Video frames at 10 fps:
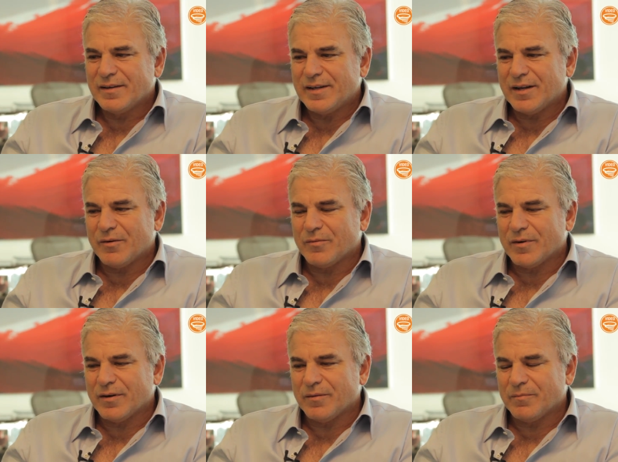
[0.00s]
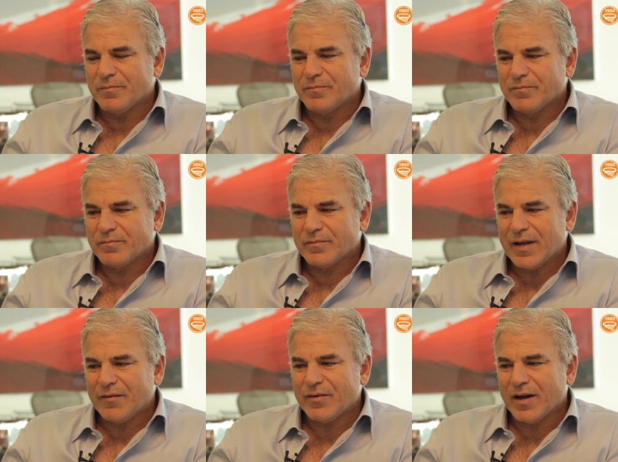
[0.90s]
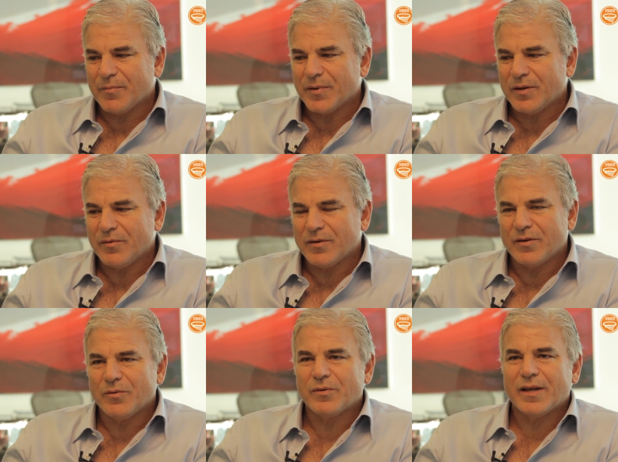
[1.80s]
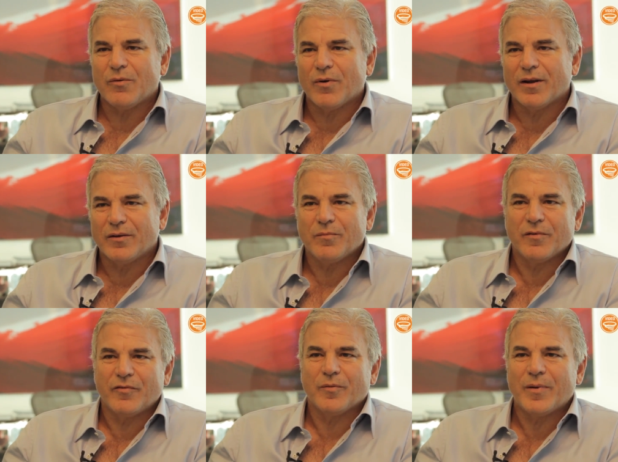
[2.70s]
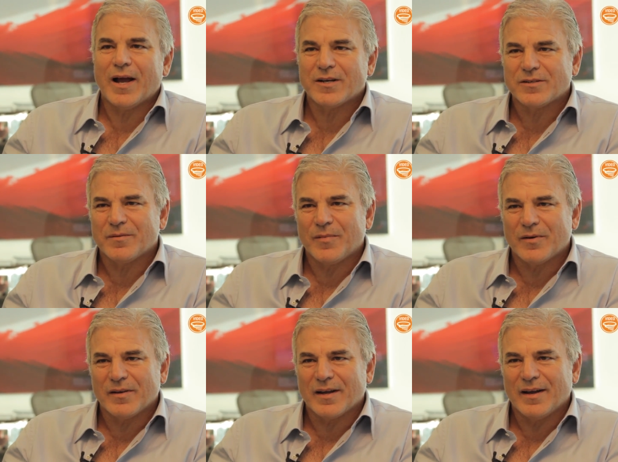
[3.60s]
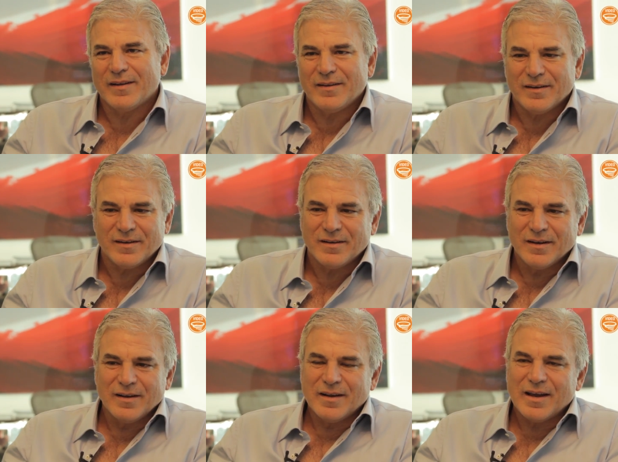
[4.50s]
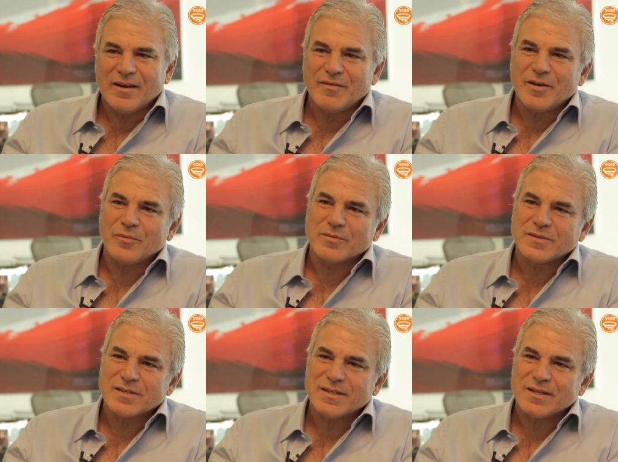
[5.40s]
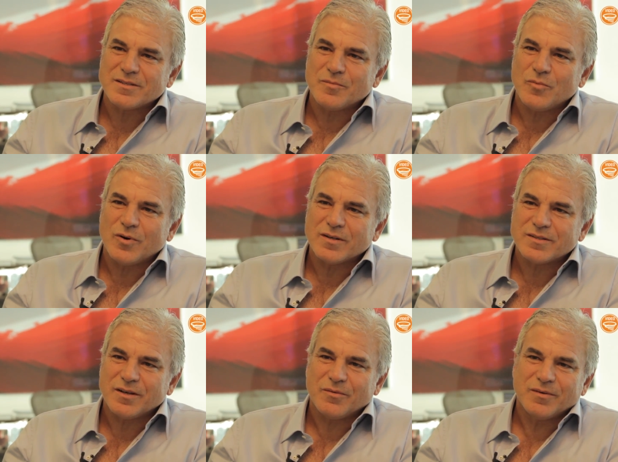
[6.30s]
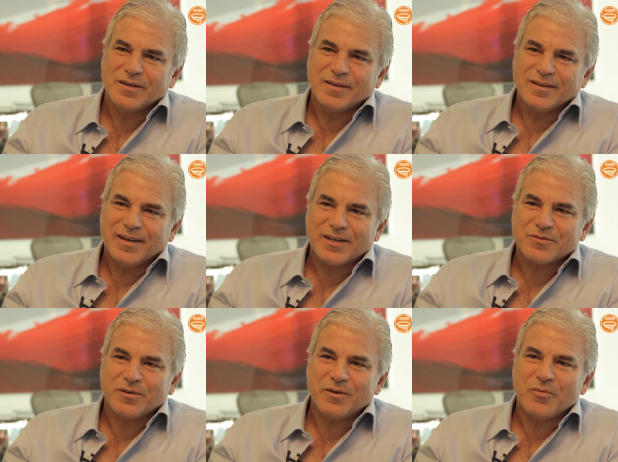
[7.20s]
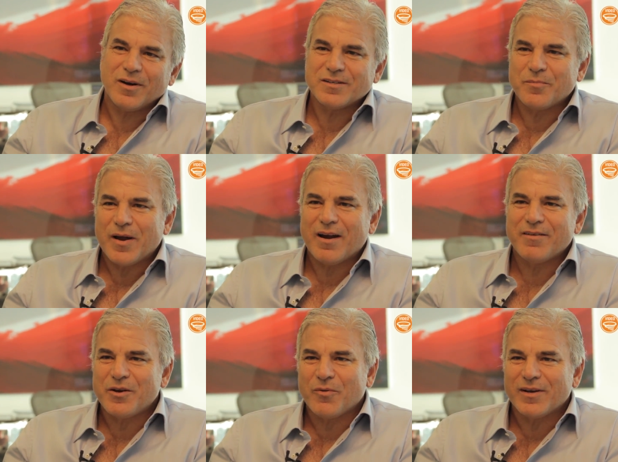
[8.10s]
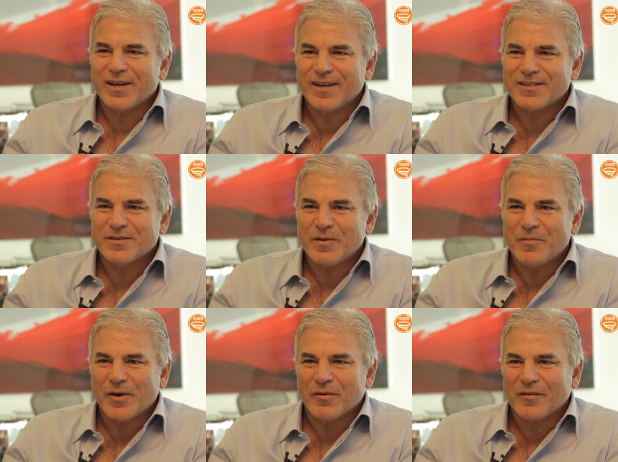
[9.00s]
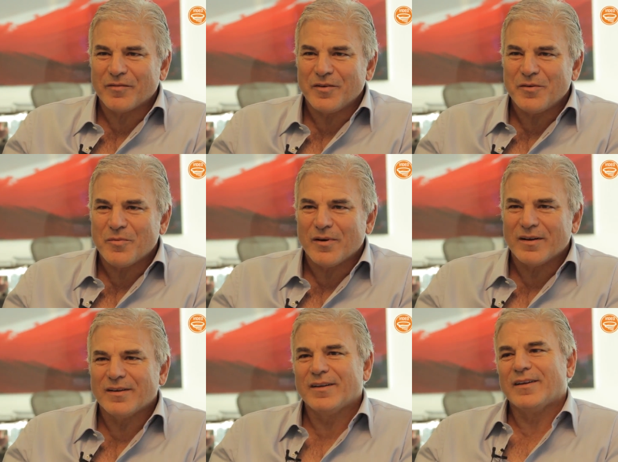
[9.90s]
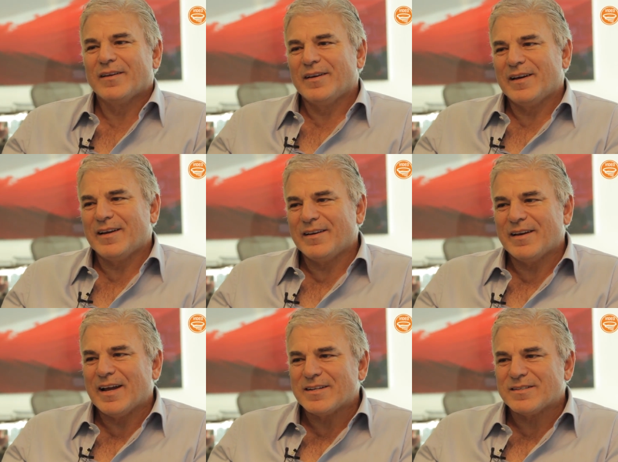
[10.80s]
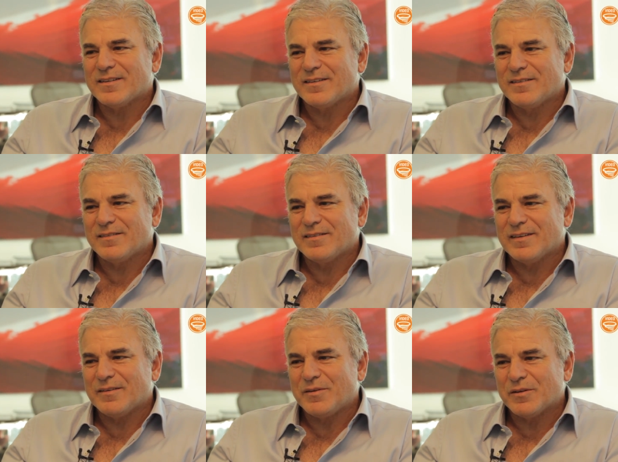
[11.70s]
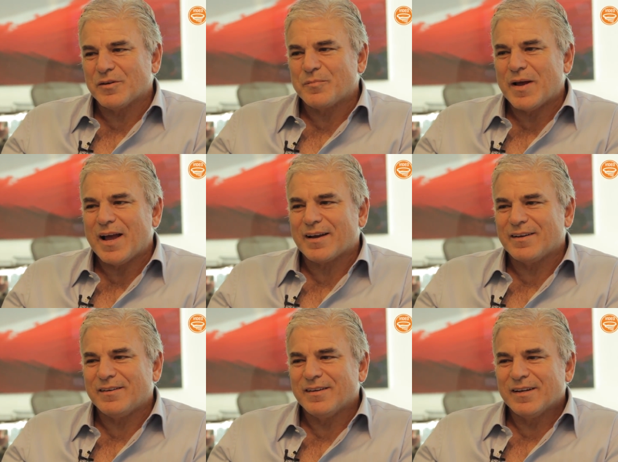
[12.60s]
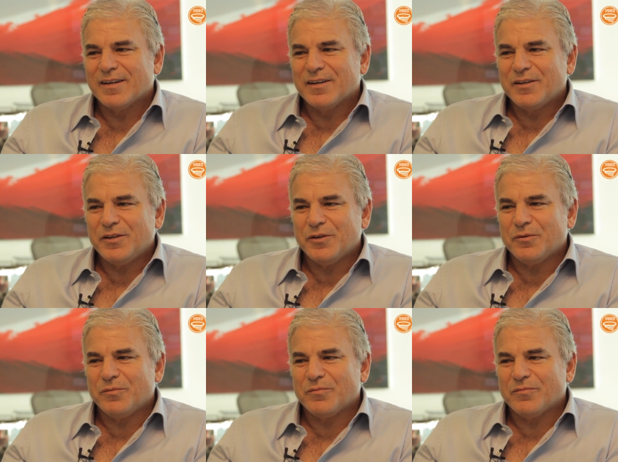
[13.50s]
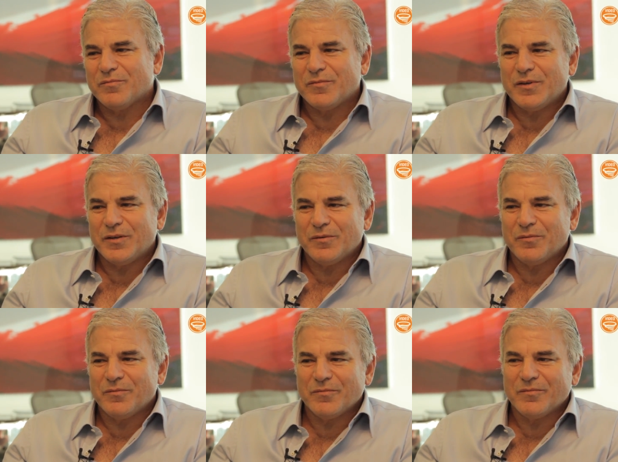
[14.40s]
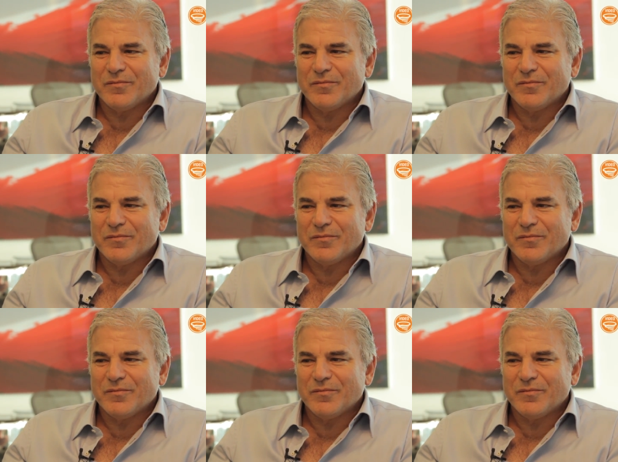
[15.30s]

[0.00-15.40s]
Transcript: you know, um, have the opportunity to do what they want to do, but feel passionate about it like I did, and have equal success and more. So that's why you want, as a parent, you want your kids to be better off than you are, and as an, when you look back and you you